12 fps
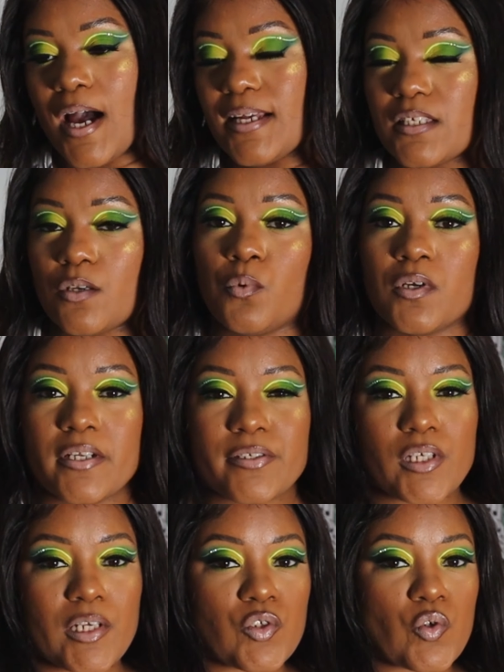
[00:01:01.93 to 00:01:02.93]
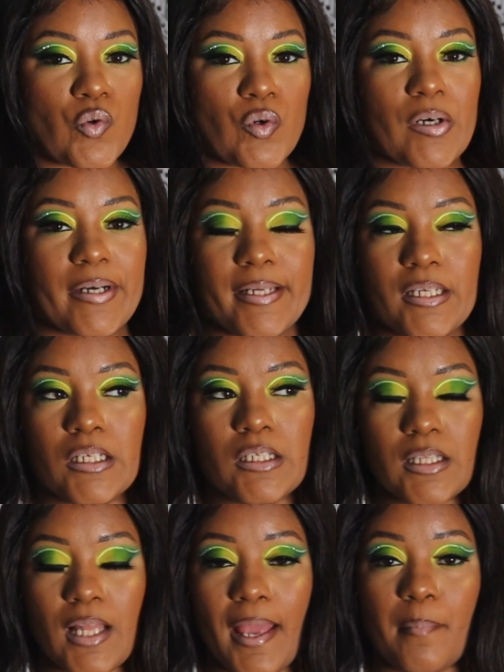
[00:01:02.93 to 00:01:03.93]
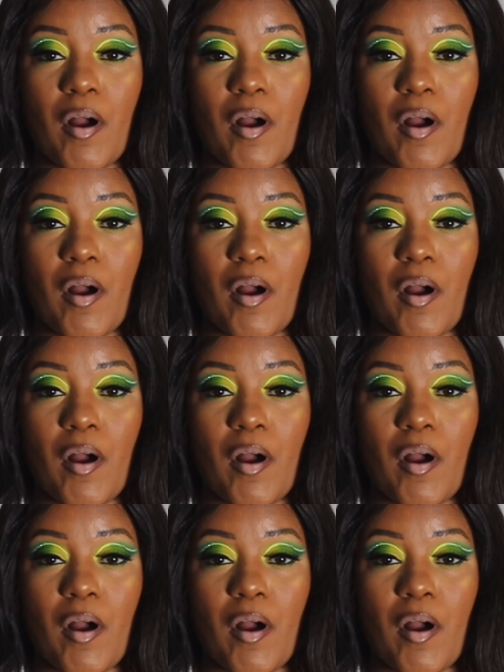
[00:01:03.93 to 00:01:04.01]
I did want to touch on like